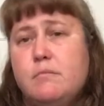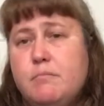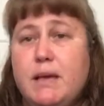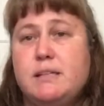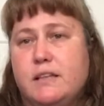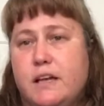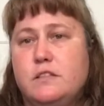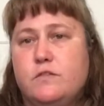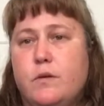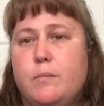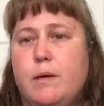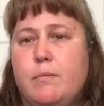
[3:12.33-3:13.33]
Makes sense
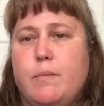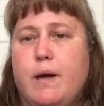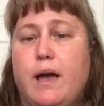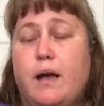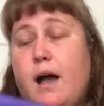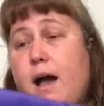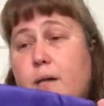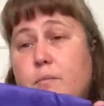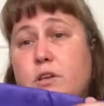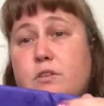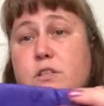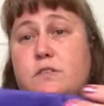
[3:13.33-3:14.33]
for a baby bag. I'm
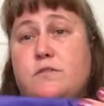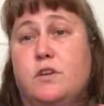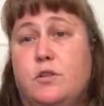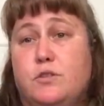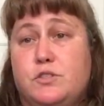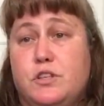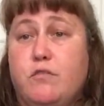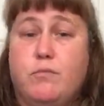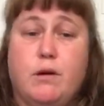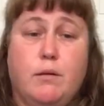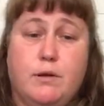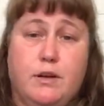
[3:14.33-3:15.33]
gonna use this for other stuff,
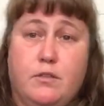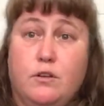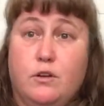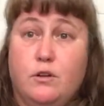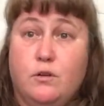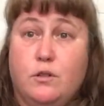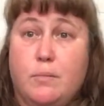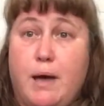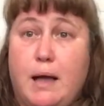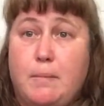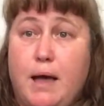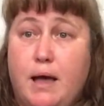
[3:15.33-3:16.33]
probably nothing to do with the
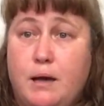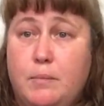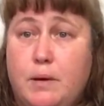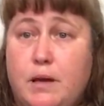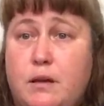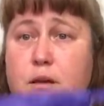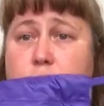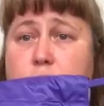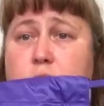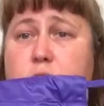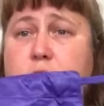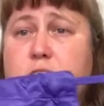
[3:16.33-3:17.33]
backpack, but
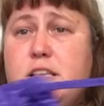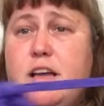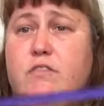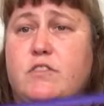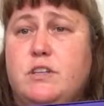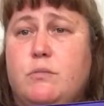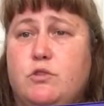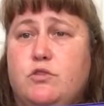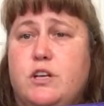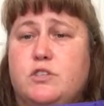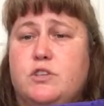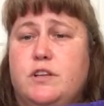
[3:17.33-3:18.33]
it does have the double
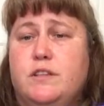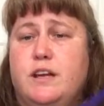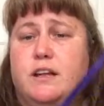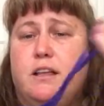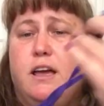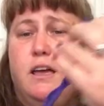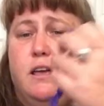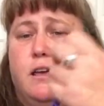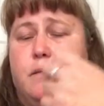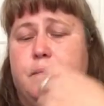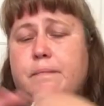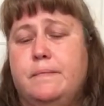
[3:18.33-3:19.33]
drawstring that I like.
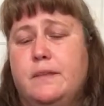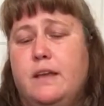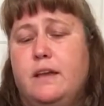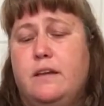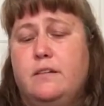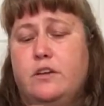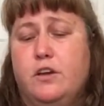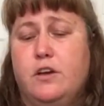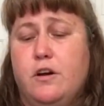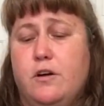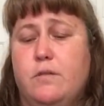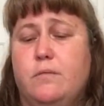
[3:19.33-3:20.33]
And there you
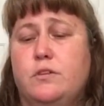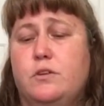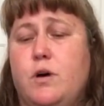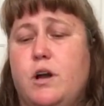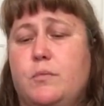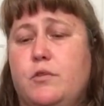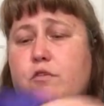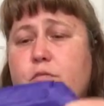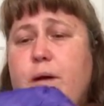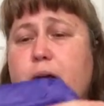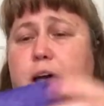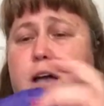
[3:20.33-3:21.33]
go, little waterproof
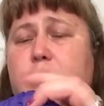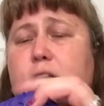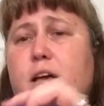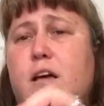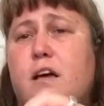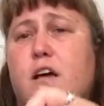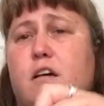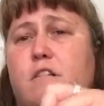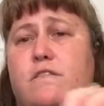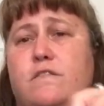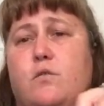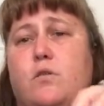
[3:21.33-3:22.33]
bag
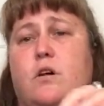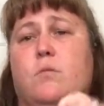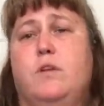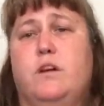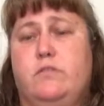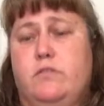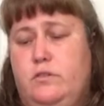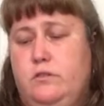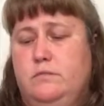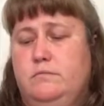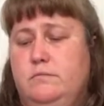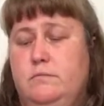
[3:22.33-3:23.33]
for whatever
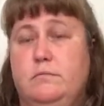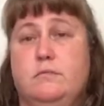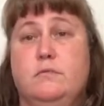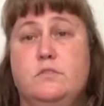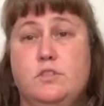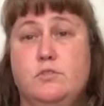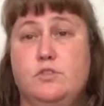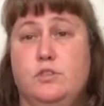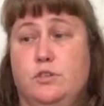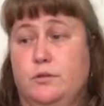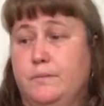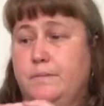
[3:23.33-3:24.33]
suits
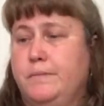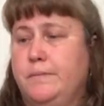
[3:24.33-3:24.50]
you.